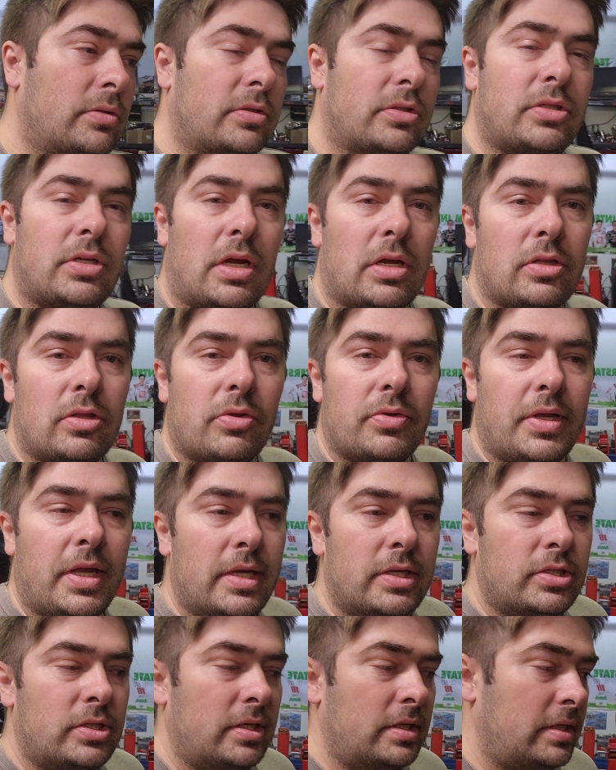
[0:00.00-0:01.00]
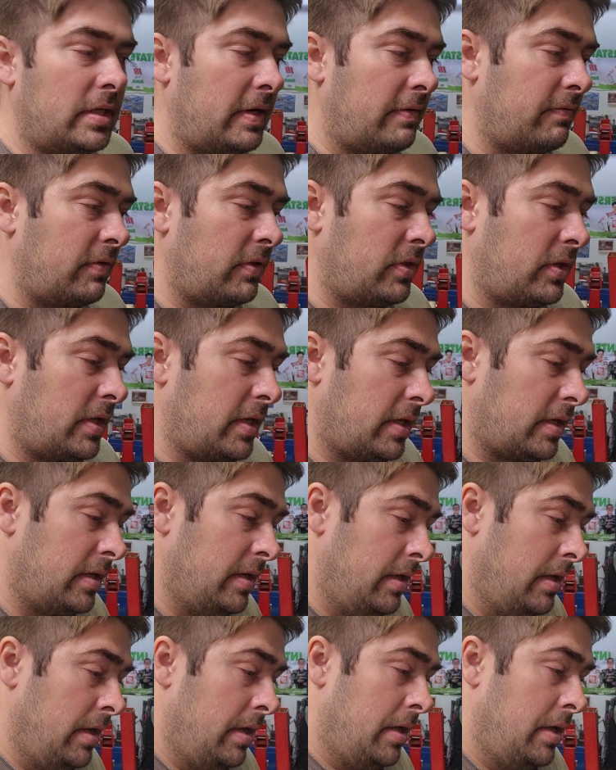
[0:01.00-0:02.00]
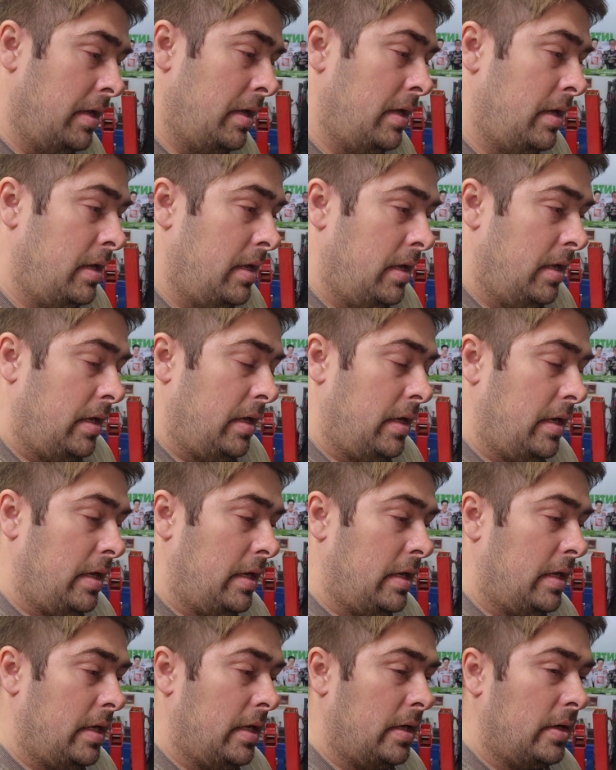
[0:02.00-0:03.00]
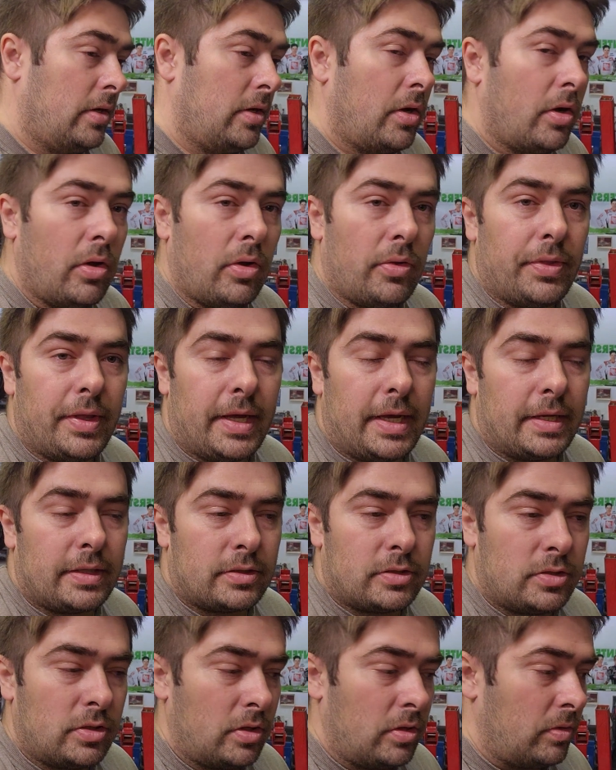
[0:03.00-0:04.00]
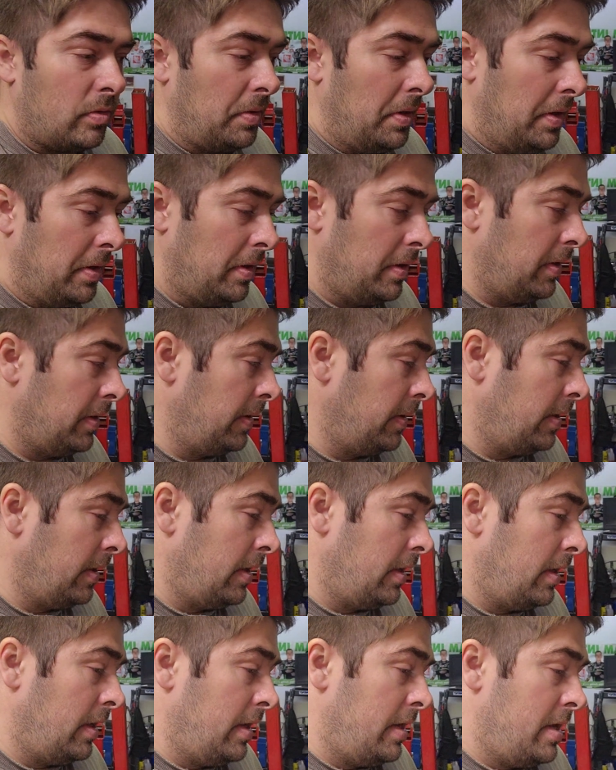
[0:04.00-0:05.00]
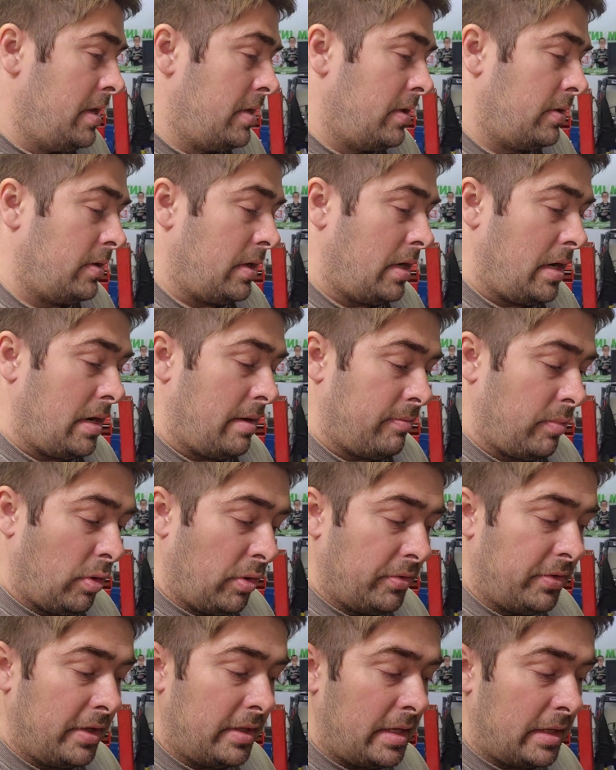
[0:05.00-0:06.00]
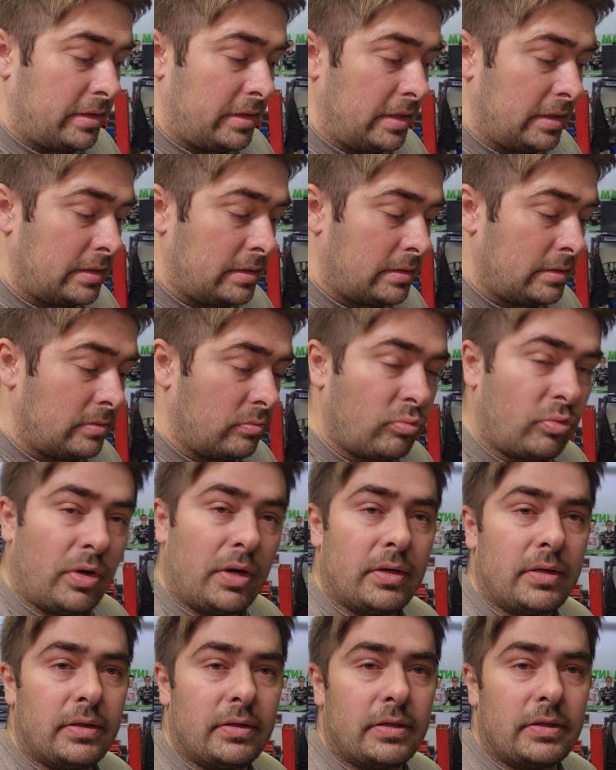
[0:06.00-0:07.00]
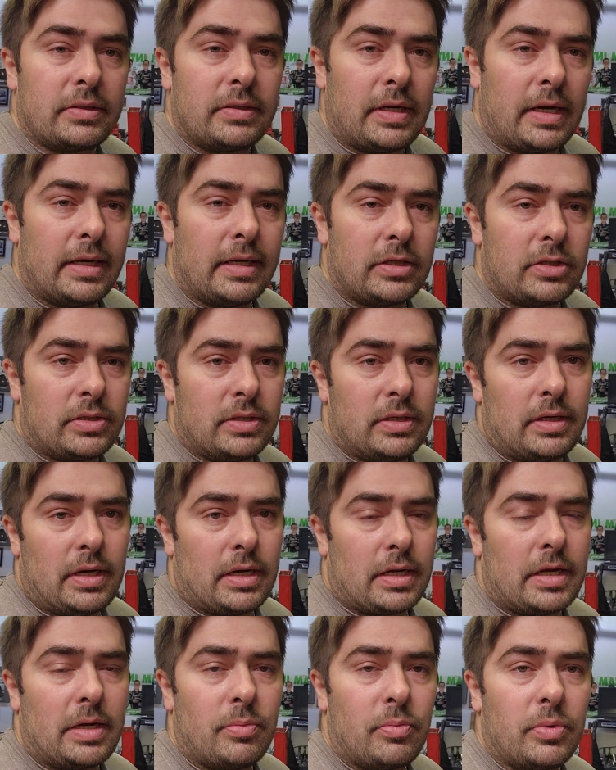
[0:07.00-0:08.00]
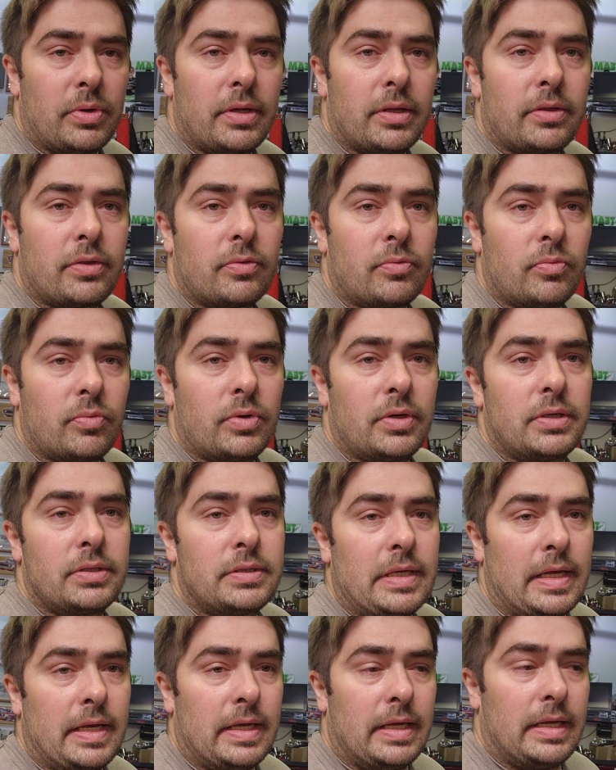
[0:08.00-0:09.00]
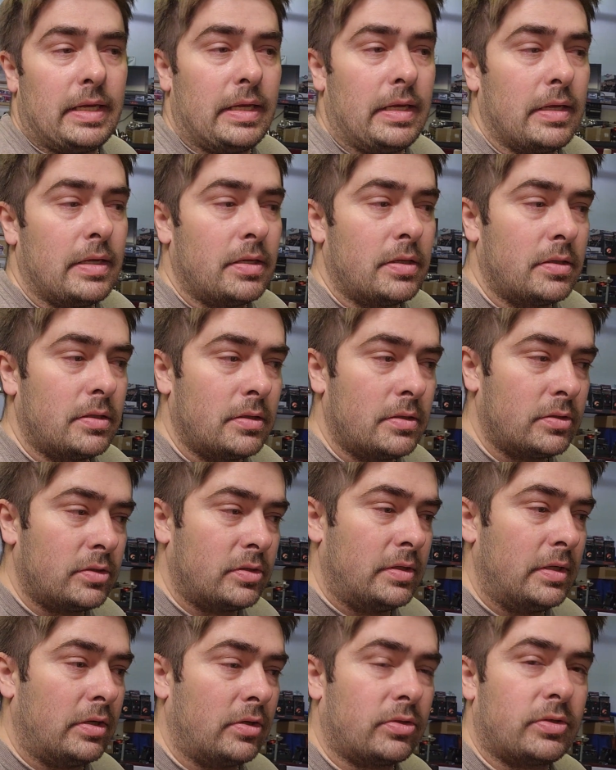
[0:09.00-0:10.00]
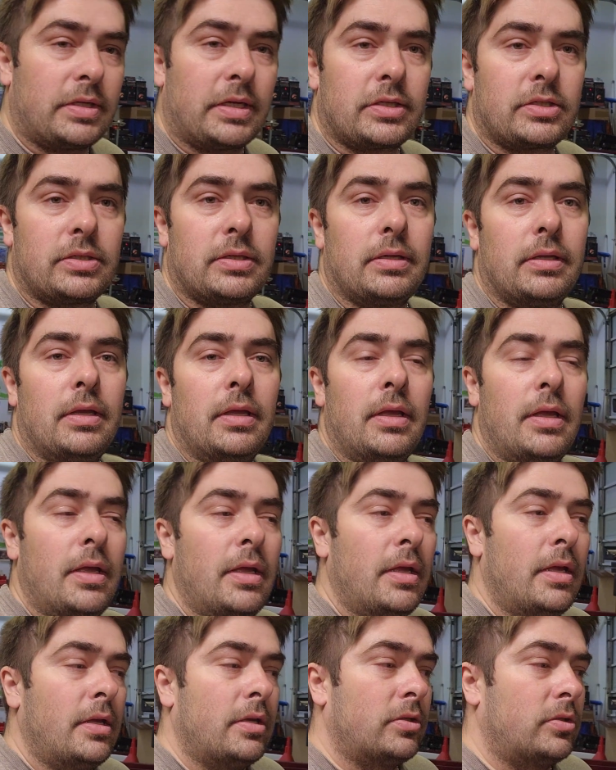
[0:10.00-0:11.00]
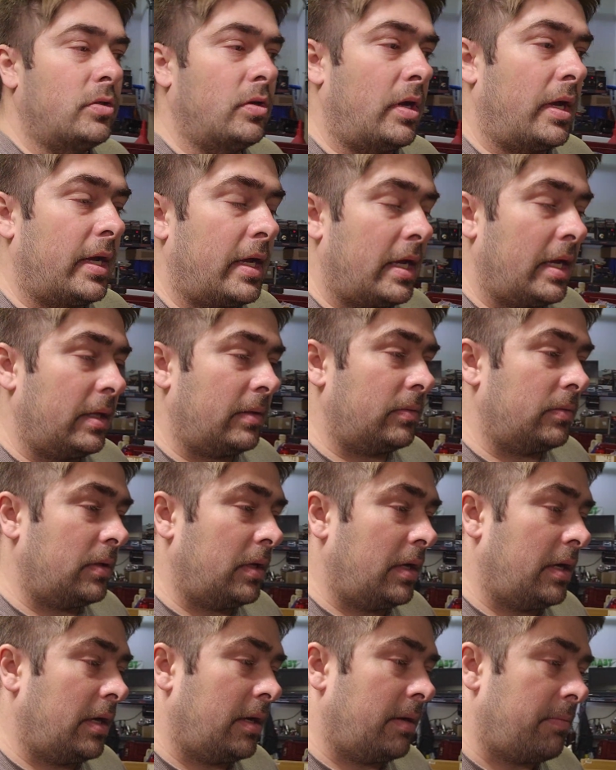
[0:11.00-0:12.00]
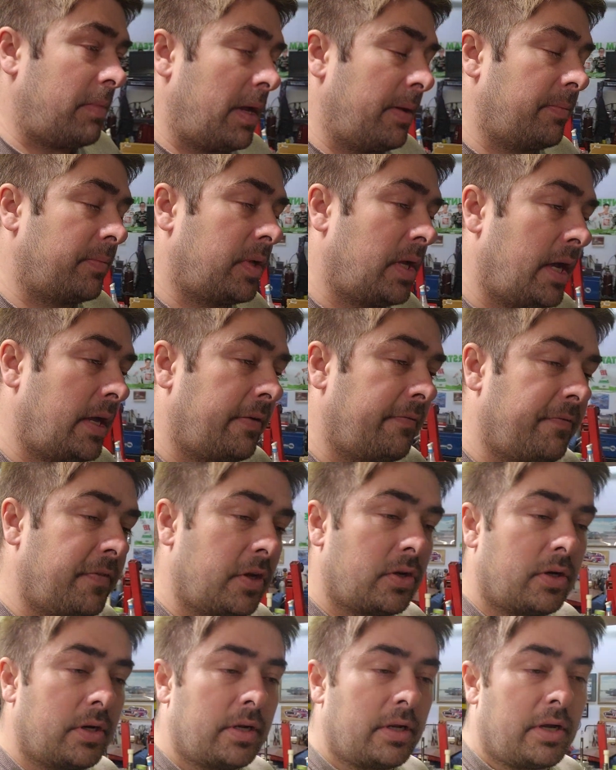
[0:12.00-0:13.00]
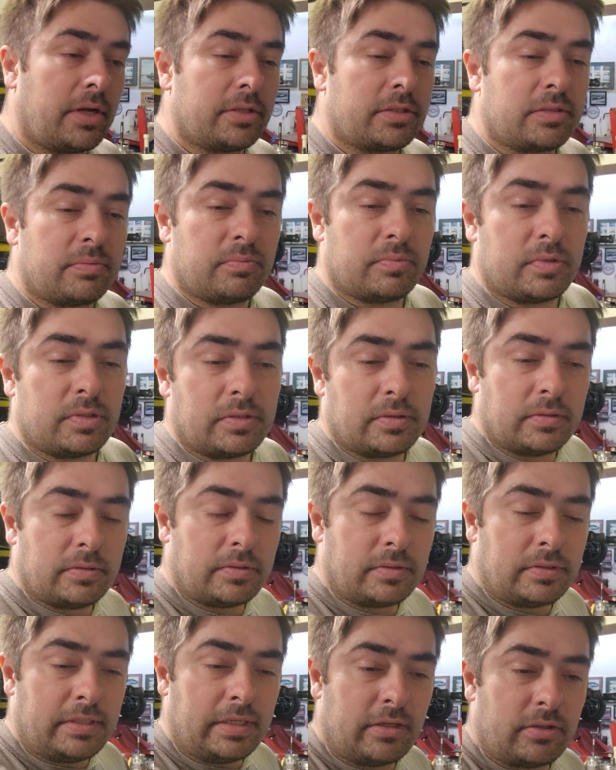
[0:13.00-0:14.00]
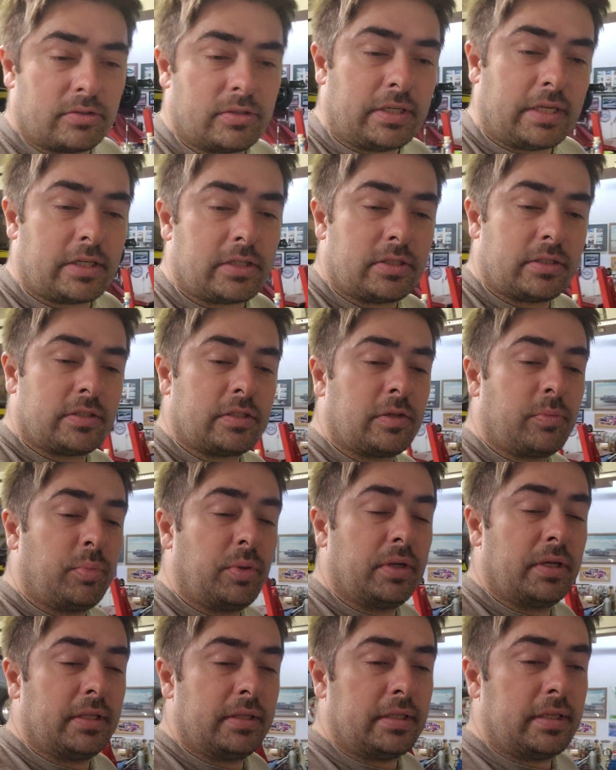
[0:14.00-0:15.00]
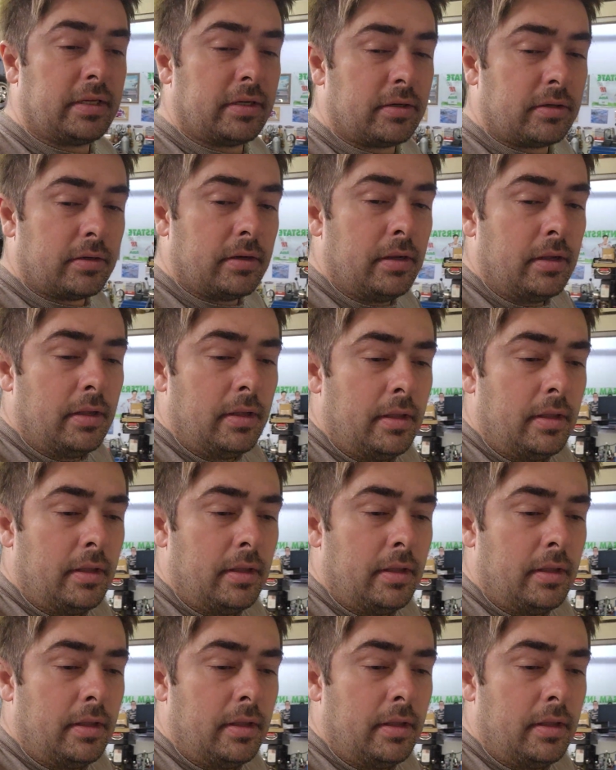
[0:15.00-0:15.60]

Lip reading: the stock location and everything. And all that. So the only thing that this 9-inch did not come with was a center section. So I'm kind of figuring on some center sections to put in there